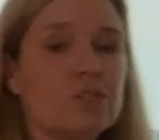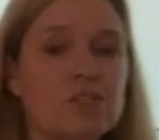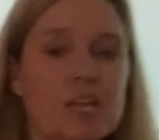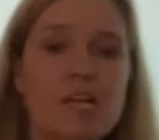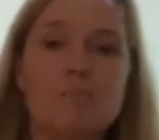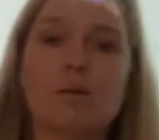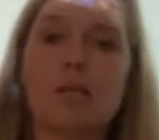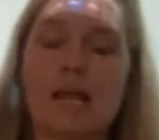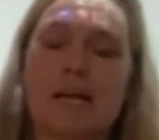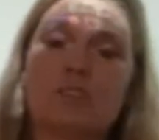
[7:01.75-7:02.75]
table
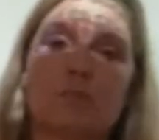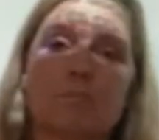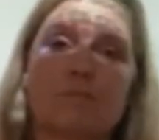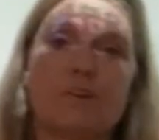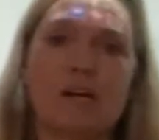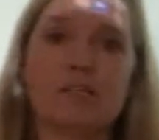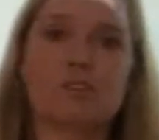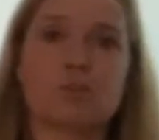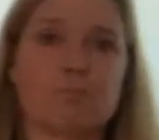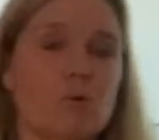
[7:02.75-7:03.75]
has to provide a
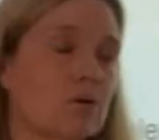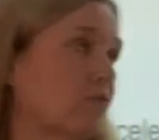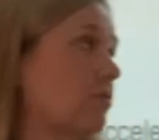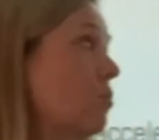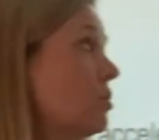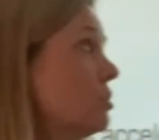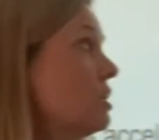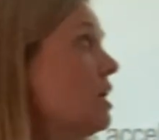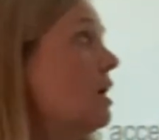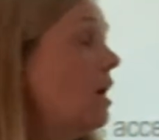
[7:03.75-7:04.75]
support force
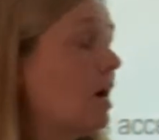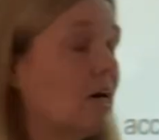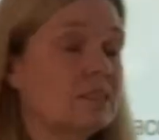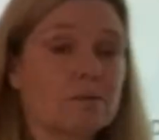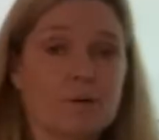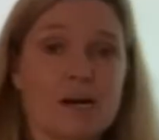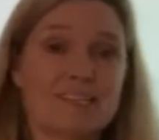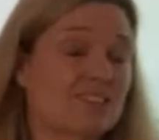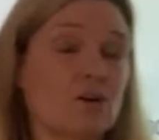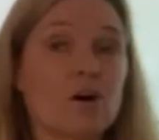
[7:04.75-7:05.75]
on the
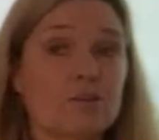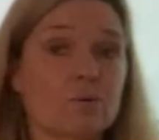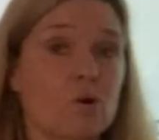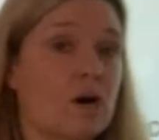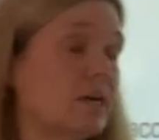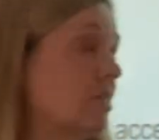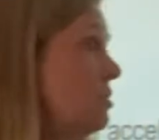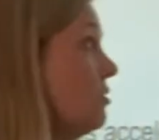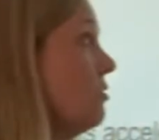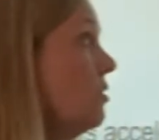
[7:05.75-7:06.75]
box, otherwise
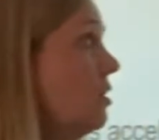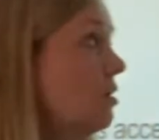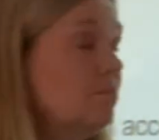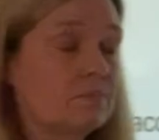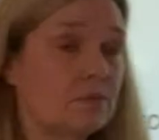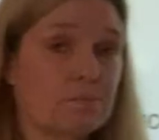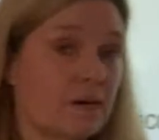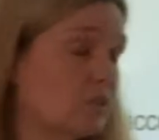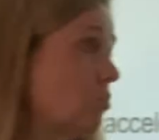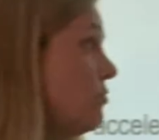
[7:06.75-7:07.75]
the
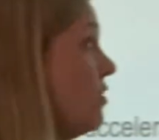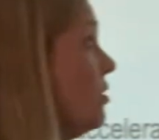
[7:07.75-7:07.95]
box would fall.